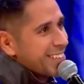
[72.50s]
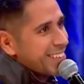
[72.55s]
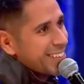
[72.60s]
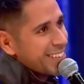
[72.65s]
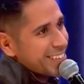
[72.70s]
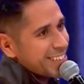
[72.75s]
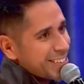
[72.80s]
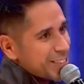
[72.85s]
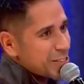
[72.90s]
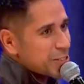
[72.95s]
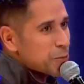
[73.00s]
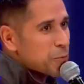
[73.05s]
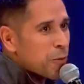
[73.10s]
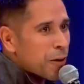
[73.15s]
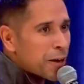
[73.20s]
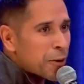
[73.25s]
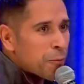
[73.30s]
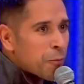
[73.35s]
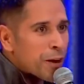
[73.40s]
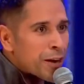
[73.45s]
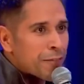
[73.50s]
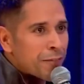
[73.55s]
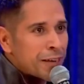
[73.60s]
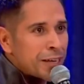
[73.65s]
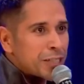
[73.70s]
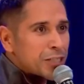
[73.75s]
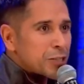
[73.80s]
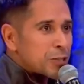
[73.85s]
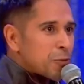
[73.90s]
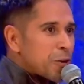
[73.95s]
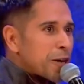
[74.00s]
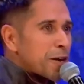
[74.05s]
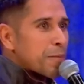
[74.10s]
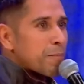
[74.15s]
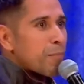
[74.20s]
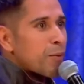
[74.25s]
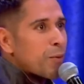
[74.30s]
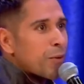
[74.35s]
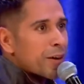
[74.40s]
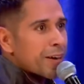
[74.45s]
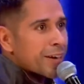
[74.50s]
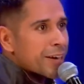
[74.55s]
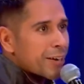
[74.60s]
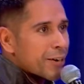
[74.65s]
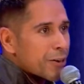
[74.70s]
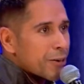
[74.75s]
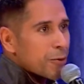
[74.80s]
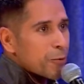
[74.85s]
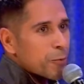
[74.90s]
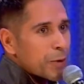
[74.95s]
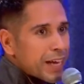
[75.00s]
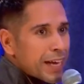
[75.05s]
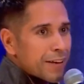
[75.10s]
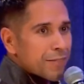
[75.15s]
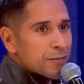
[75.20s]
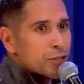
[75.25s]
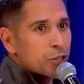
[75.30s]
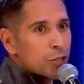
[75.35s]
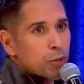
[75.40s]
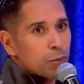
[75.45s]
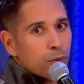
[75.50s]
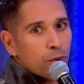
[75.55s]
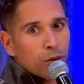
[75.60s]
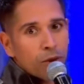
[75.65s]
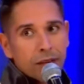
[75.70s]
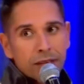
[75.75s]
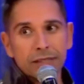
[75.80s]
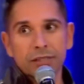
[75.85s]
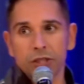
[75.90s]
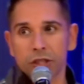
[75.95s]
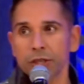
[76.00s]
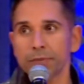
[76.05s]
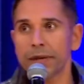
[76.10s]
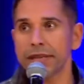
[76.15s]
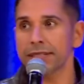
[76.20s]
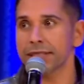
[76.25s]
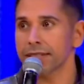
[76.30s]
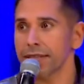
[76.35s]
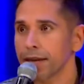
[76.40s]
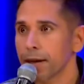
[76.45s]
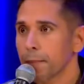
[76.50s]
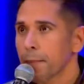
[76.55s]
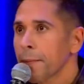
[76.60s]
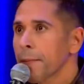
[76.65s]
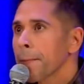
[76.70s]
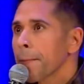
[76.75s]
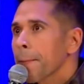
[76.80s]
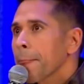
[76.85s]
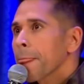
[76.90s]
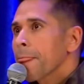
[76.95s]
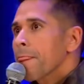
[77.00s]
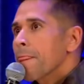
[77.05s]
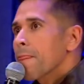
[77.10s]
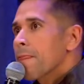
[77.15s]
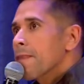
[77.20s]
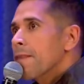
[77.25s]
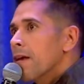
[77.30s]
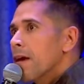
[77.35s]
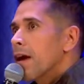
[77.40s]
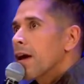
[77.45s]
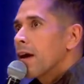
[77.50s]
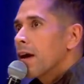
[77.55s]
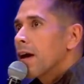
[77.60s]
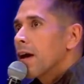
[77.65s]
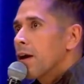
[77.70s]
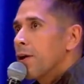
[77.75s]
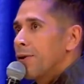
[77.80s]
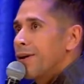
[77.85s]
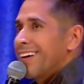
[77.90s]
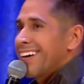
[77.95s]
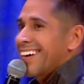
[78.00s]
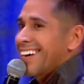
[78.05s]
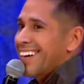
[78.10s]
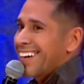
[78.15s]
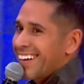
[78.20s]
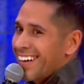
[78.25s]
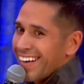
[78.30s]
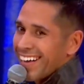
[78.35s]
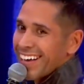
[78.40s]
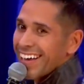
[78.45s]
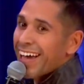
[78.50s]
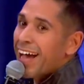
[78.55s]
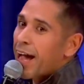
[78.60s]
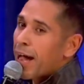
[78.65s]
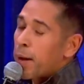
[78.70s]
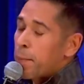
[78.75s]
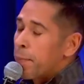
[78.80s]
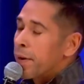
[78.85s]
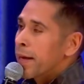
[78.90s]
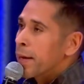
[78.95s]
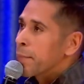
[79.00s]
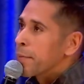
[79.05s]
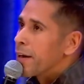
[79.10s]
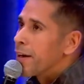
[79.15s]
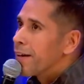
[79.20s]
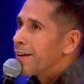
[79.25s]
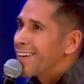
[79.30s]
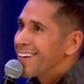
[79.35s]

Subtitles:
So she wanted one of each. She wanted a boy and a girl. We have two boys. She messed up. I blame her.